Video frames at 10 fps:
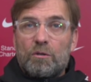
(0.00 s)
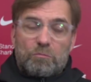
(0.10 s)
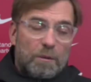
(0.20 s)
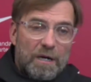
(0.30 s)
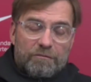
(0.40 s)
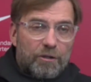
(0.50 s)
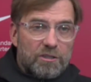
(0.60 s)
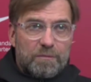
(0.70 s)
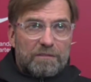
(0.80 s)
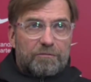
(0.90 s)
Well,
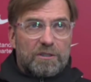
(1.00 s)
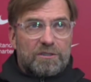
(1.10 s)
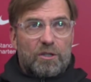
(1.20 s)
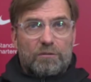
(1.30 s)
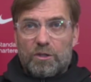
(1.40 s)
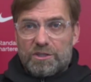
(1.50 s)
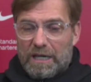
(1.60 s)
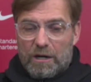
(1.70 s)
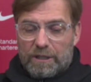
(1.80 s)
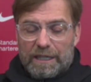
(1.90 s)
my first thought,
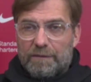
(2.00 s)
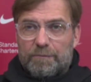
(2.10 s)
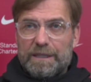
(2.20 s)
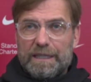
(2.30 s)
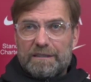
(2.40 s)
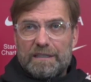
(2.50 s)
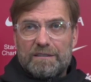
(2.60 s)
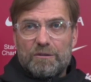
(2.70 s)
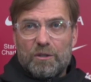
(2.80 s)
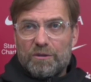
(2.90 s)
how can it be that
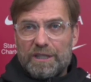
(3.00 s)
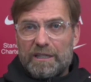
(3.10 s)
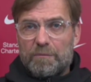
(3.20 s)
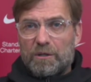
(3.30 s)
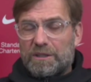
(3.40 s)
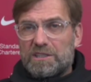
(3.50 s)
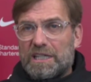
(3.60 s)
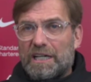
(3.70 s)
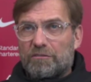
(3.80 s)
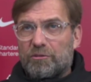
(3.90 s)
you don't think about this
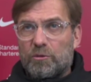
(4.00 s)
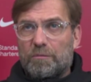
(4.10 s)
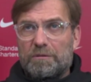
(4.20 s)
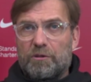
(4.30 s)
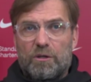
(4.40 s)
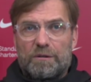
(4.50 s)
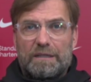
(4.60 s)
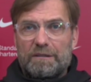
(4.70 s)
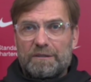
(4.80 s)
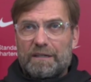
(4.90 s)
kind of rule before?
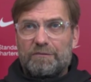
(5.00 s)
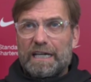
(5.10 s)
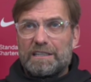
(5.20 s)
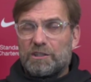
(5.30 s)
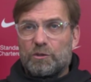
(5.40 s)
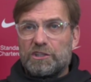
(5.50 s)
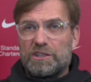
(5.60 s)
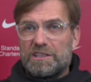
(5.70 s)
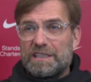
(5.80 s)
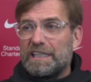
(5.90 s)
We had
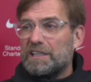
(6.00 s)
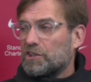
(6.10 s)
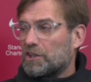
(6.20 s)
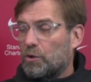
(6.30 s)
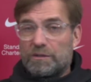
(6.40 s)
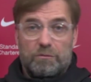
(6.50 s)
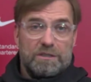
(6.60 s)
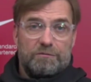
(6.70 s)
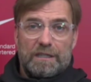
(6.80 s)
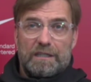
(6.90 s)
situations years ago. It was
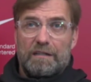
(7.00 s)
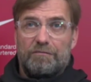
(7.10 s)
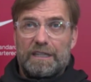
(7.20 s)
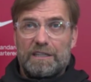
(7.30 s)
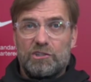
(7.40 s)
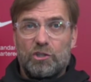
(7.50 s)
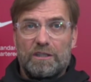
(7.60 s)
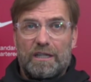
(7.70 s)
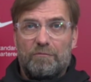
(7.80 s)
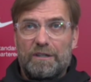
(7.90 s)
funny enough against
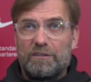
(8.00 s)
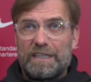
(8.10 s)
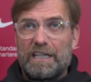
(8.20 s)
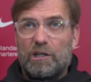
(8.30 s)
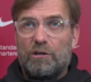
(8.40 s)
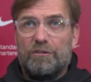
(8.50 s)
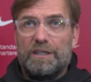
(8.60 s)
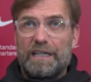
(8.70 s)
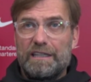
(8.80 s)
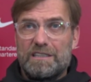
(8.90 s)
Tottenham when Dejan Lovren
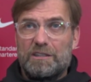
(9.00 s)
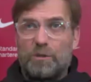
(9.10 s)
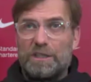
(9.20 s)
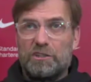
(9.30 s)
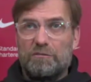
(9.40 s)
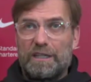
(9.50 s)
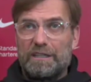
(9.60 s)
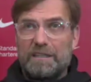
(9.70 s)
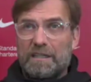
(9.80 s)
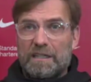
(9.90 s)
had a situation where
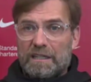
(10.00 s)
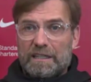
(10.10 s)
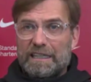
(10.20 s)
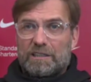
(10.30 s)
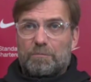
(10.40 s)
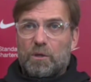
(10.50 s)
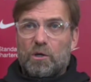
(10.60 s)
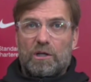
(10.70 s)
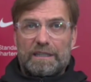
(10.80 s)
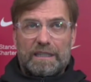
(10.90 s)
he hit the
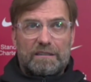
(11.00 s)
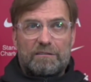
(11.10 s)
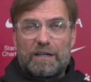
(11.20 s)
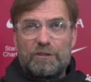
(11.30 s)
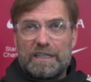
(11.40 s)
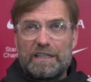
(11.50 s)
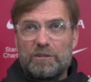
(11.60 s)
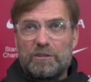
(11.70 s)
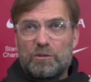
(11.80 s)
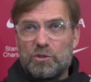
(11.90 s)
ball and then Harry Kane
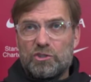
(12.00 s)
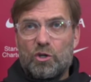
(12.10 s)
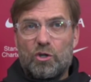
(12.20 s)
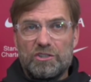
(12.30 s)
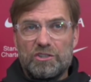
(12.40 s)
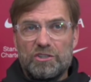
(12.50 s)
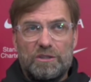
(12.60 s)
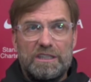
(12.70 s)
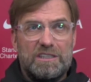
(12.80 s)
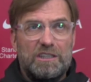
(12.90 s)
could score. So
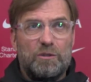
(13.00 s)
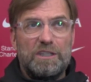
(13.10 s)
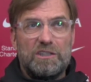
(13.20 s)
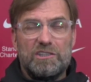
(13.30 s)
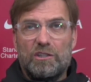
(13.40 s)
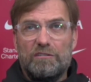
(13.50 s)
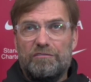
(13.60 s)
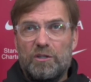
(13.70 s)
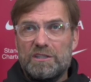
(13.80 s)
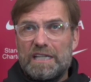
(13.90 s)
this situation is not the
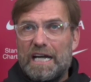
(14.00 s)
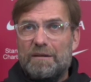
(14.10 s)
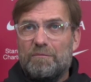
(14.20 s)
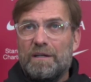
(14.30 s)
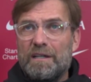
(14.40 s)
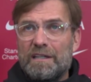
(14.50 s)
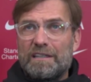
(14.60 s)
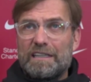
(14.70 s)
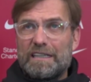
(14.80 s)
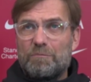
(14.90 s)
first time
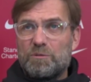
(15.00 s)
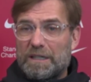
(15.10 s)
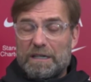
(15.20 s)
that it happened. But